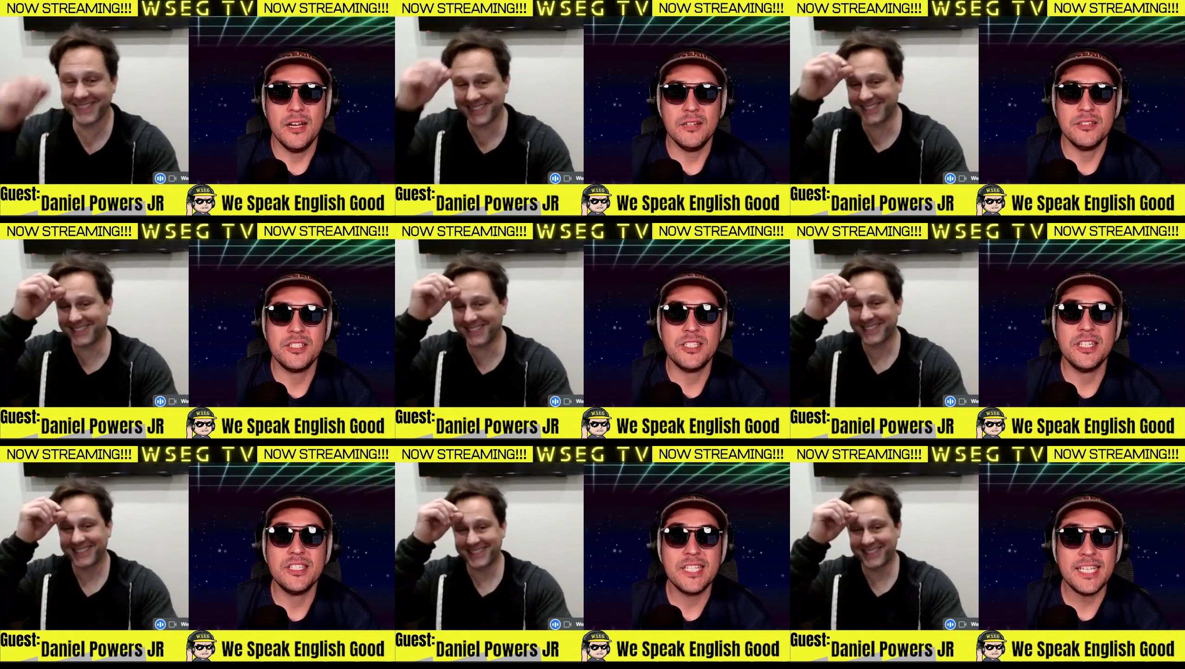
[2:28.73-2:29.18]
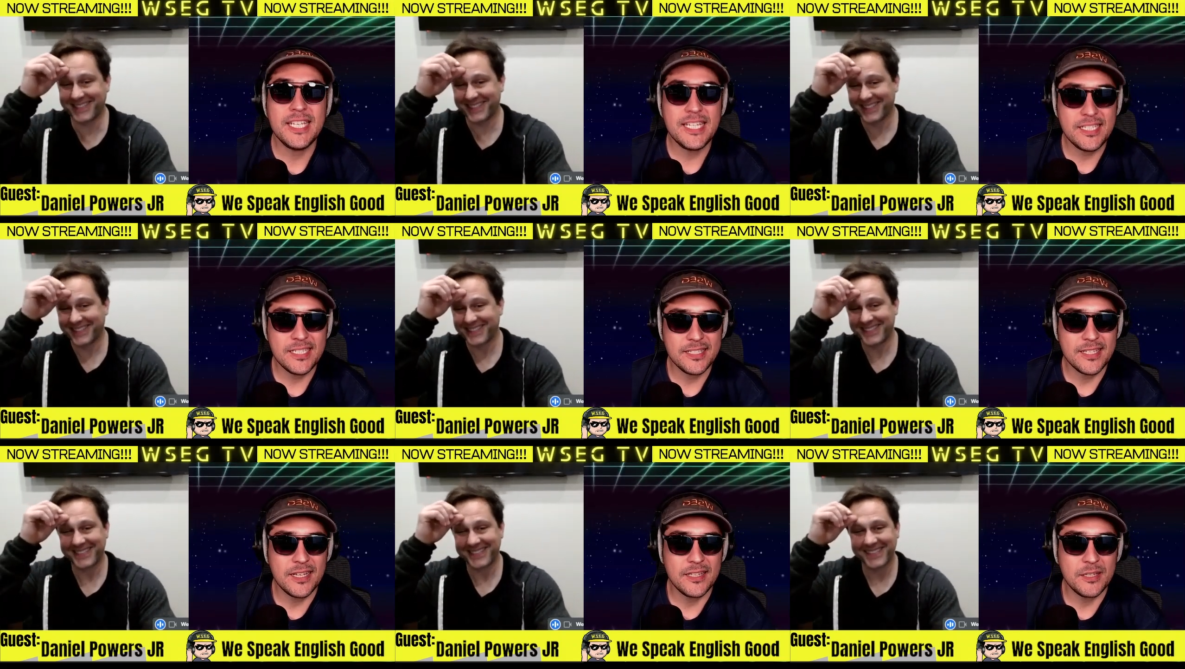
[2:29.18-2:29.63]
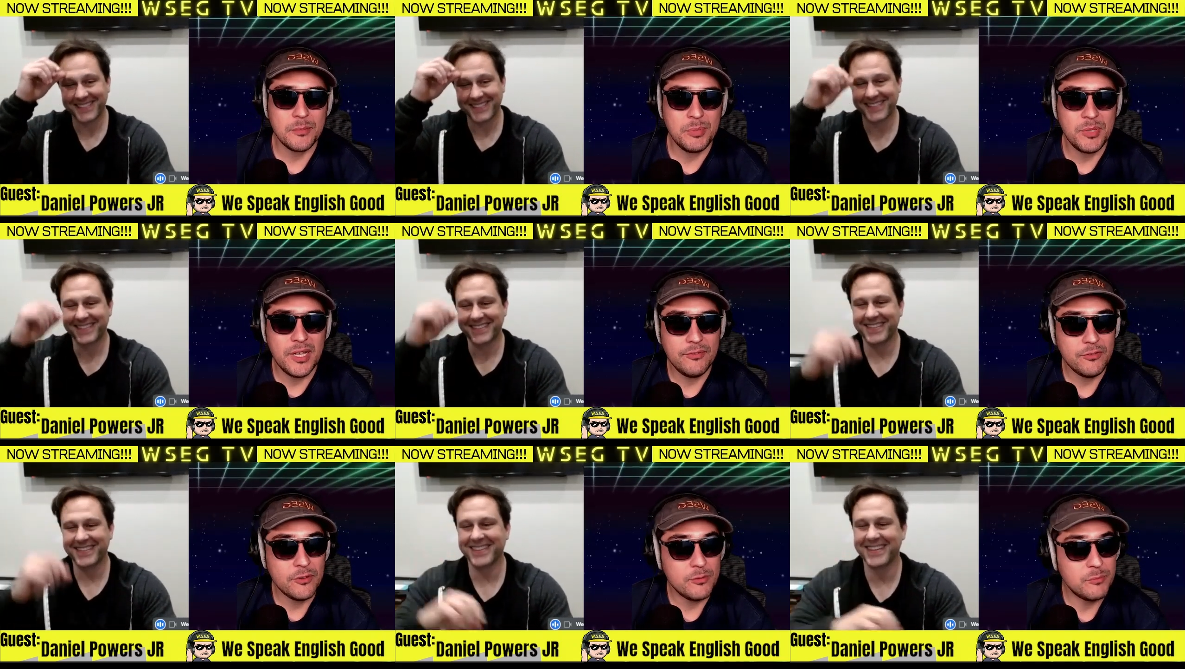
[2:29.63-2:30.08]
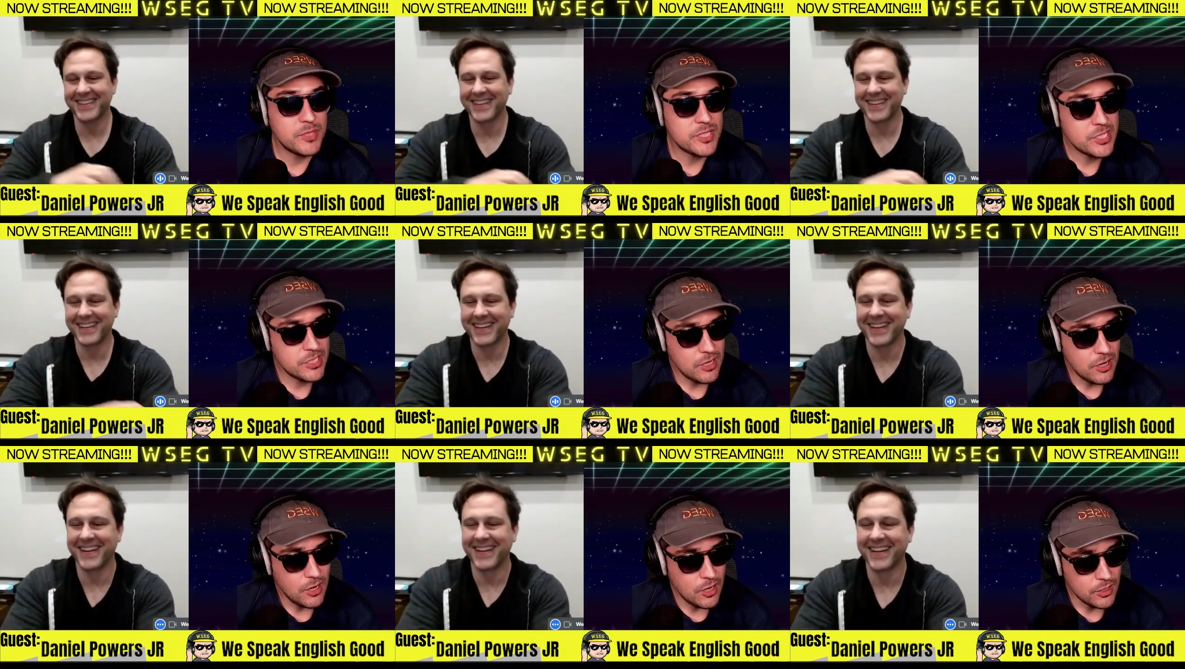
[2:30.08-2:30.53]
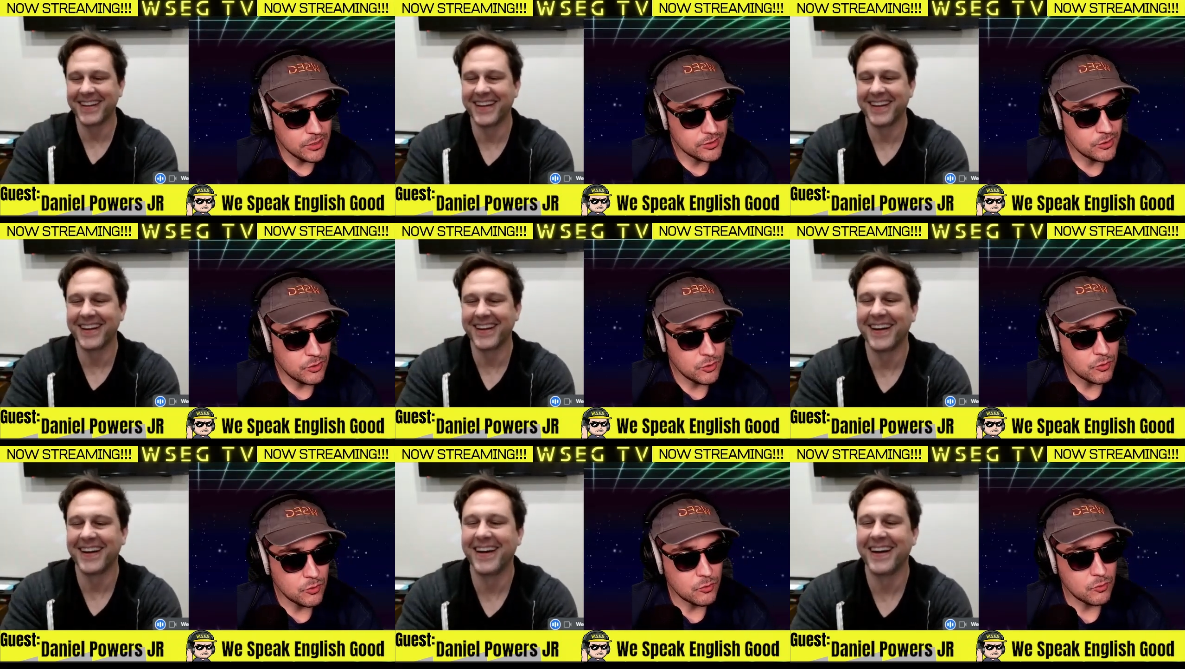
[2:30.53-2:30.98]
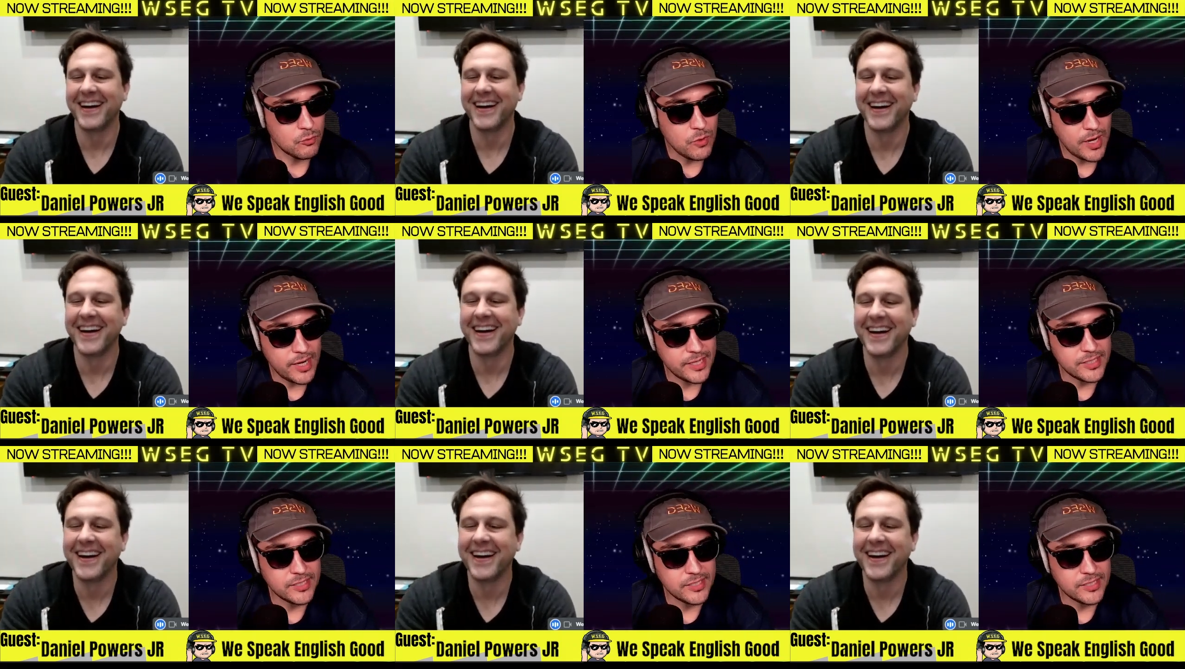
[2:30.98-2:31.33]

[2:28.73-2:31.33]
Speaker 1: she teaches on the platform, but she also writes